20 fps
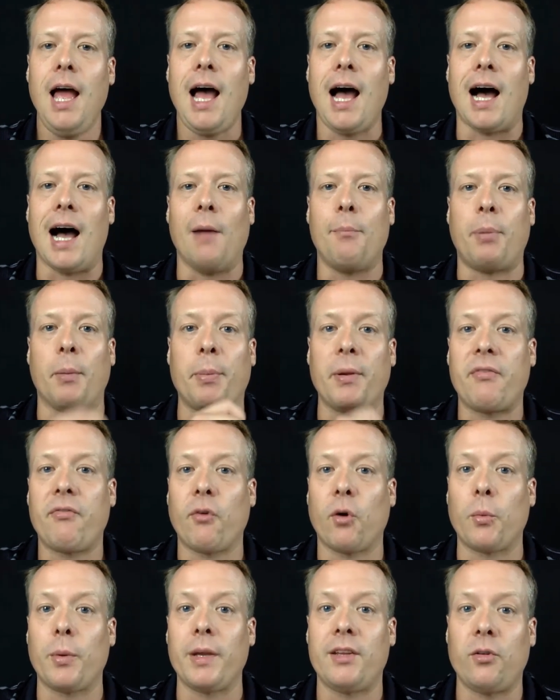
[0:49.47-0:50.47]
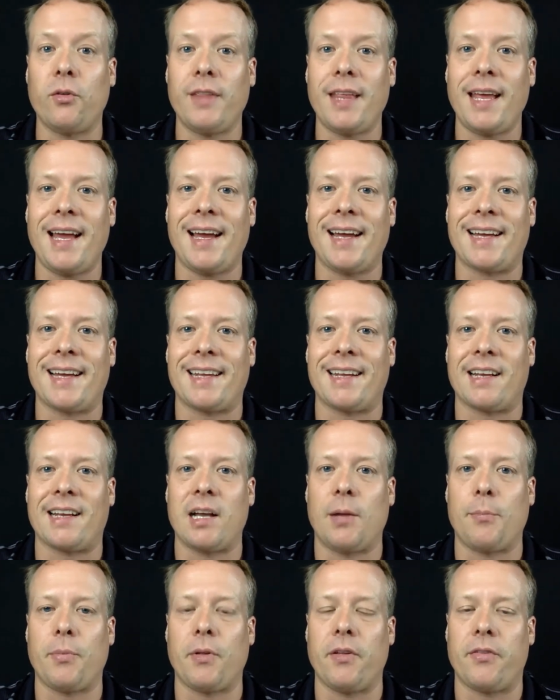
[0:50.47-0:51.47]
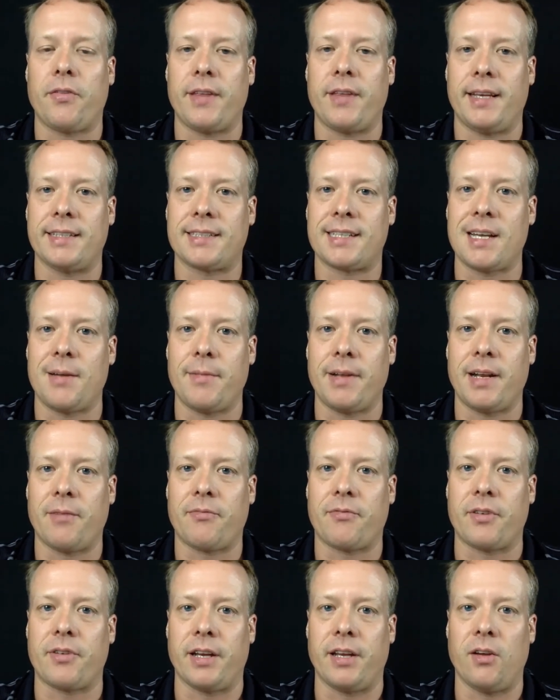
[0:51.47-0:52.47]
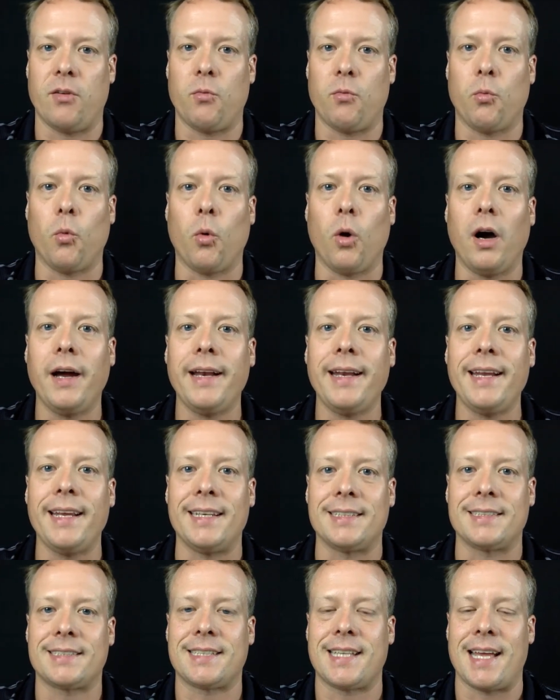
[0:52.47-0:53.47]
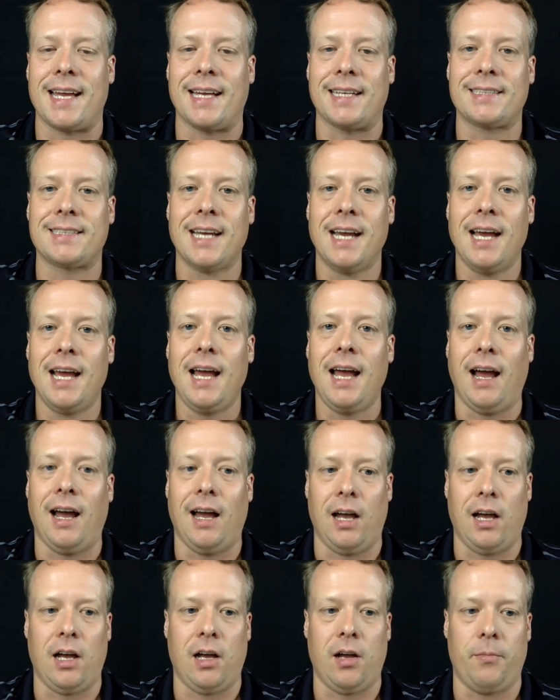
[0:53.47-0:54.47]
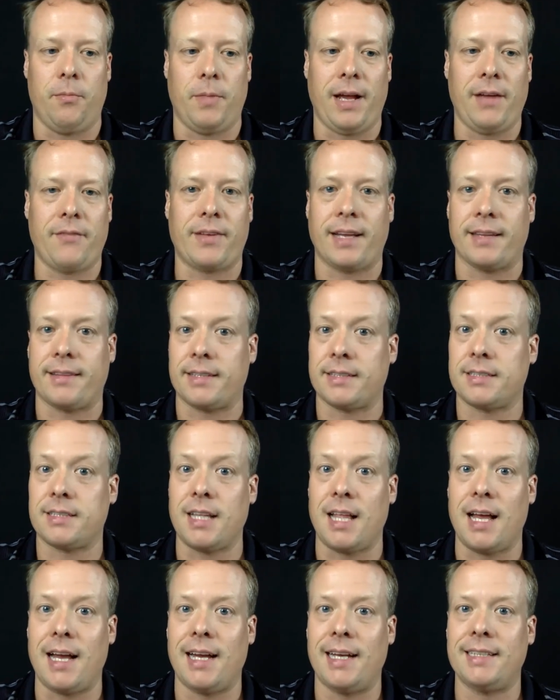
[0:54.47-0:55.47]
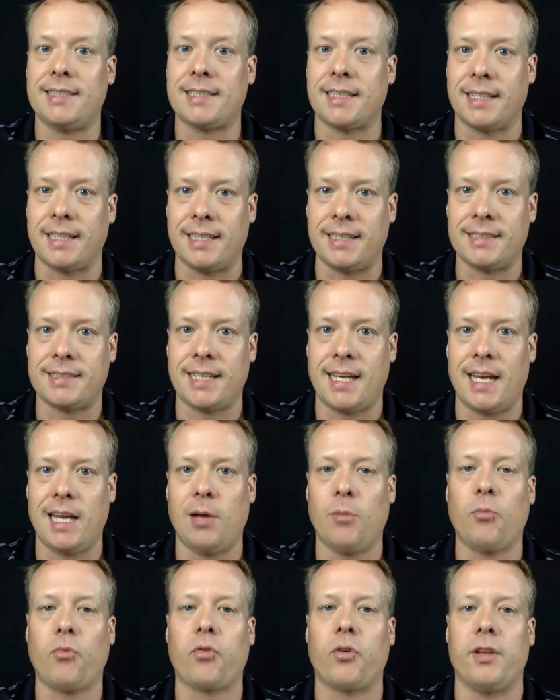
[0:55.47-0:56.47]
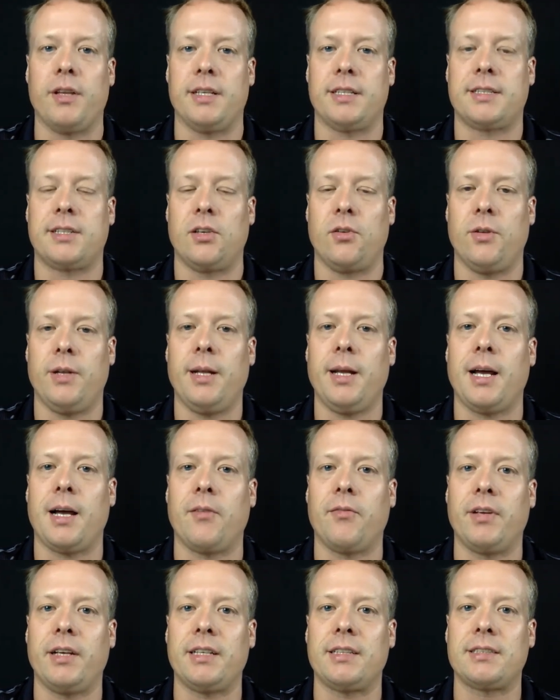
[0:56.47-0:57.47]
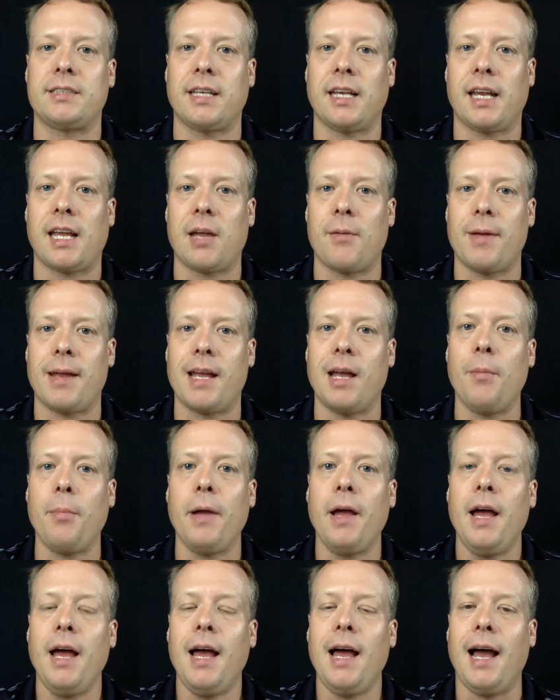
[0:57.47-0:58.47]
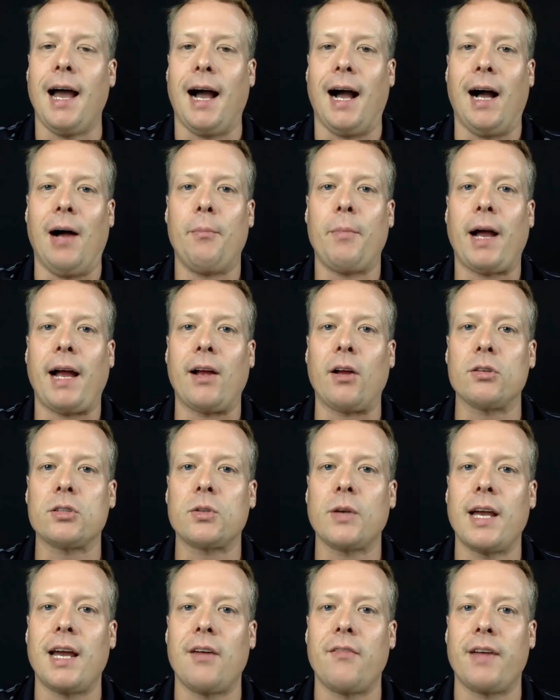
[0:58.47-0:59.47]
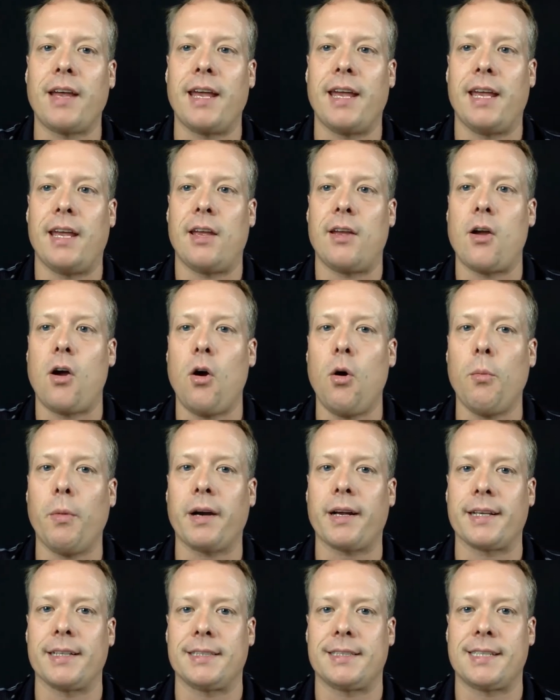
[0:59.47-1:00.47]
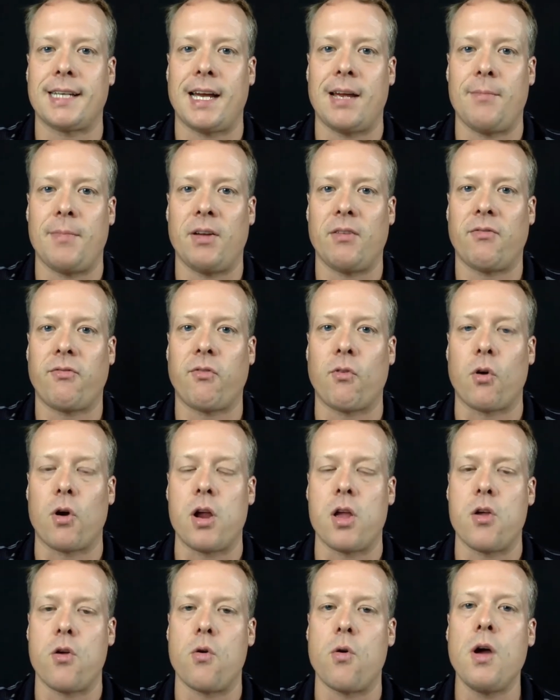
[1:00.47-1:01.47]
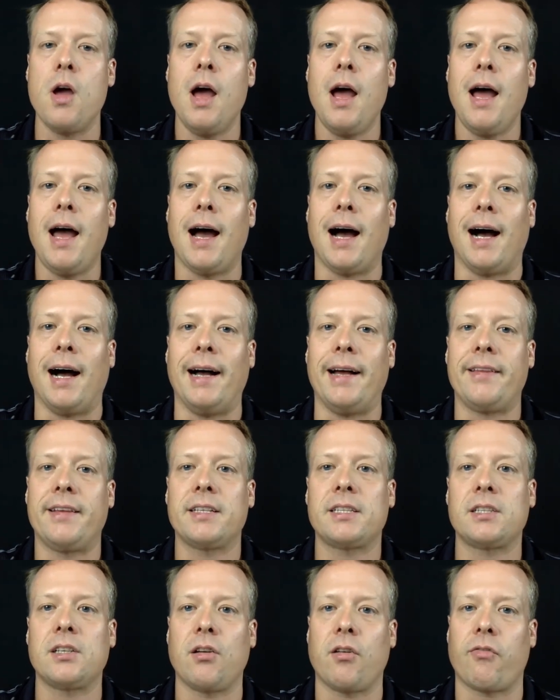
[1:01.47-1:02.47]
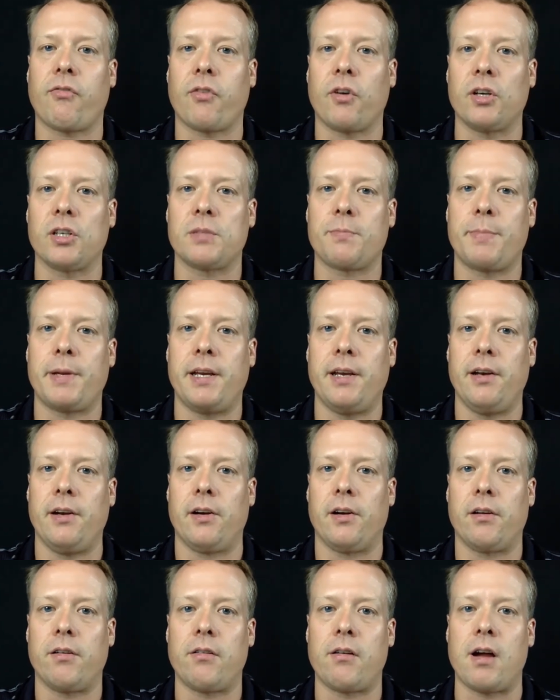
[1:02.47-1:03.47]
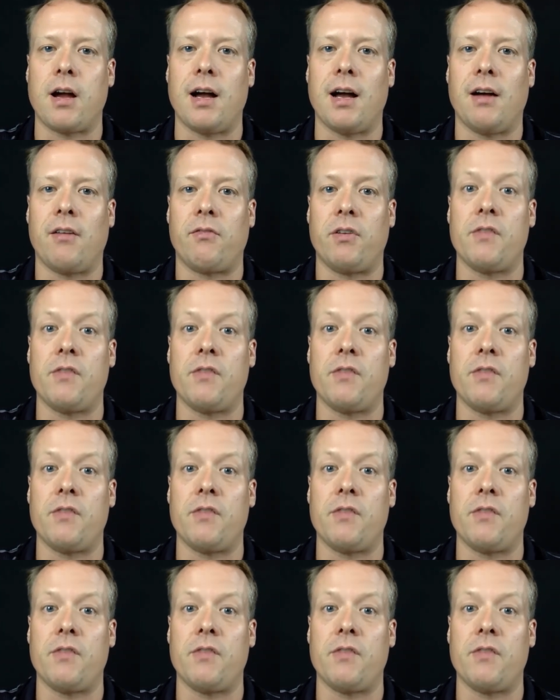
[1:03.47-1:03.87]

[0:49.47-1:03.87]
Uh, but before we do that, I got a couple of things coming up for you. One is that um, I've got the slides and the exam for this unit, obviously, coming up. Um, I also have a homework assignment for you, uh, and this is your first peer uh,